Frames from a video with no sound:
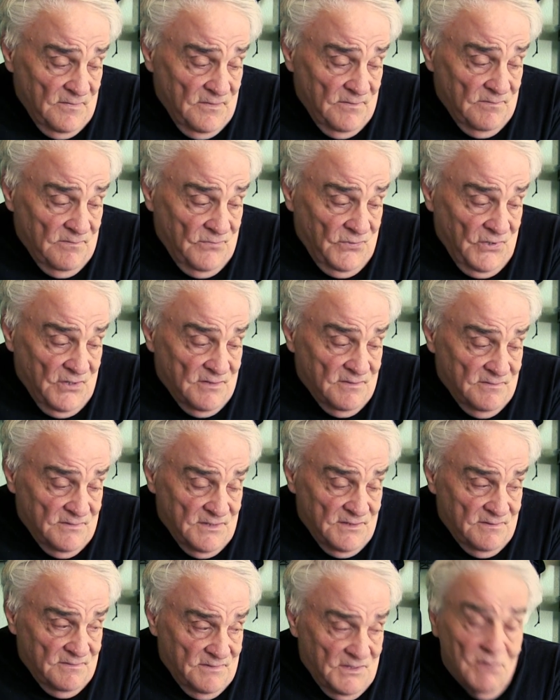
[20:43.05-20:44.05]
But
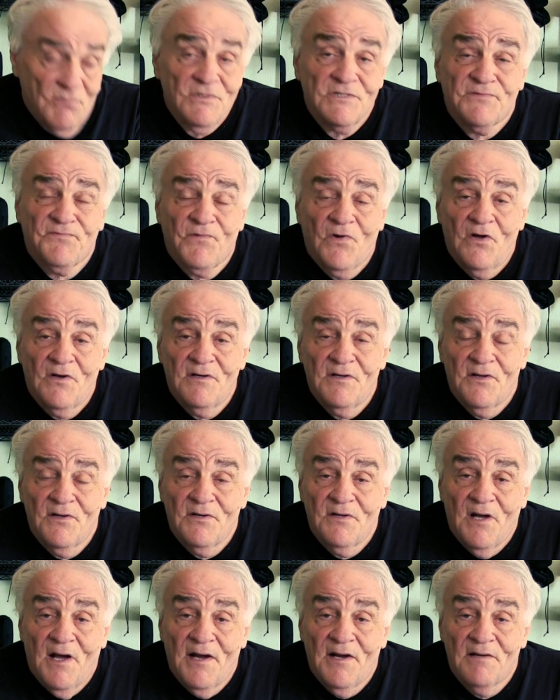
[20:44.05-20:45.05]
it was fun,
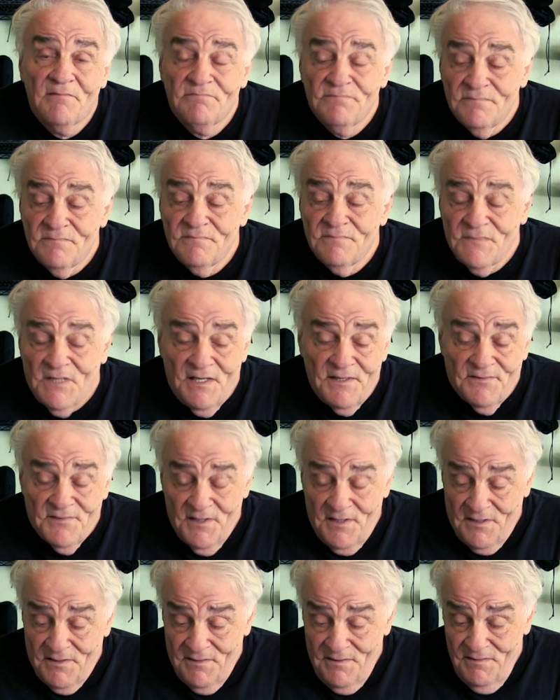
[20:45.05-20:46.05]
and I
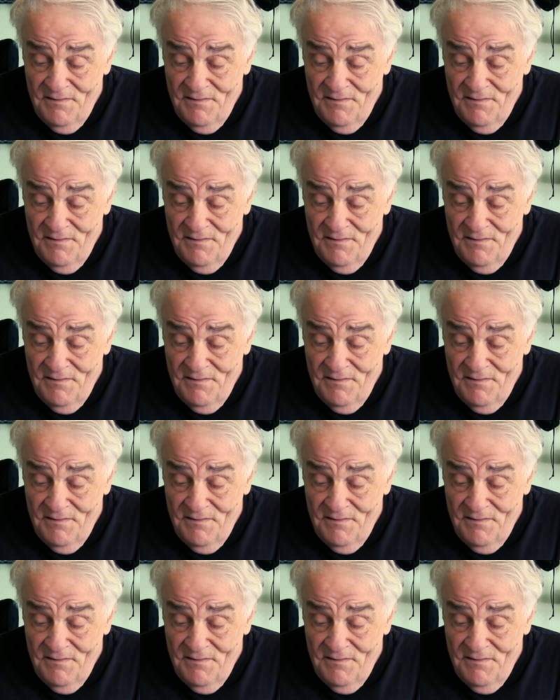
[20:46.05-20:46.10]
think